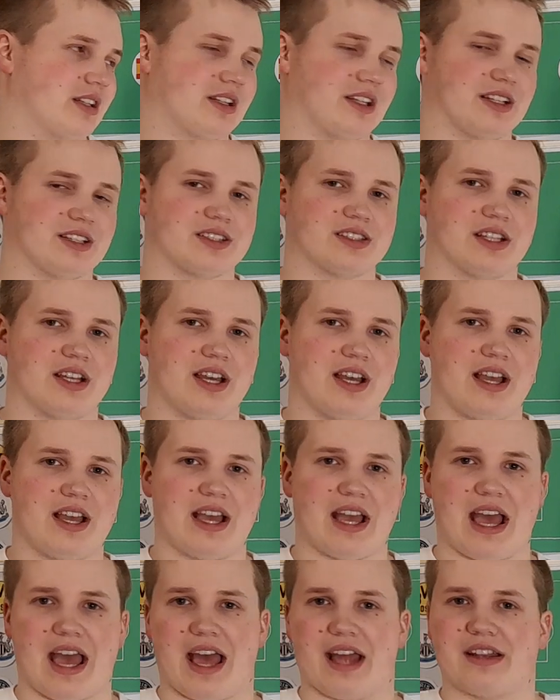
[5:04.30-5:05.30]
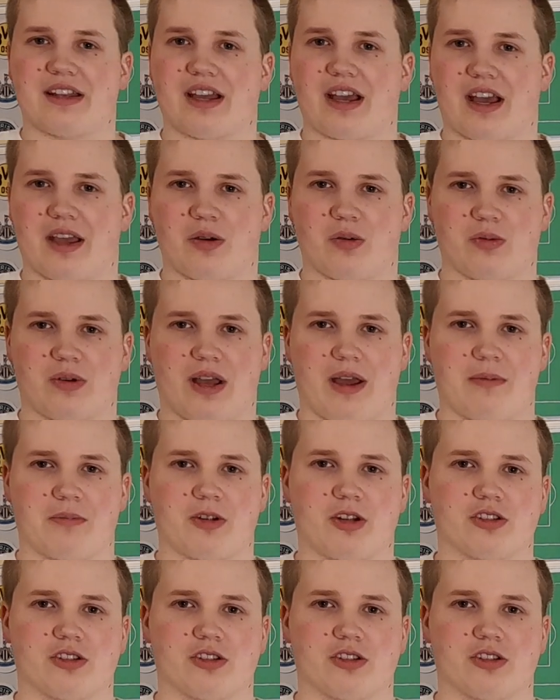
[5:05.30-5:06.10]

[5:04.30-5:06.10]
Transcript: at least. And I'm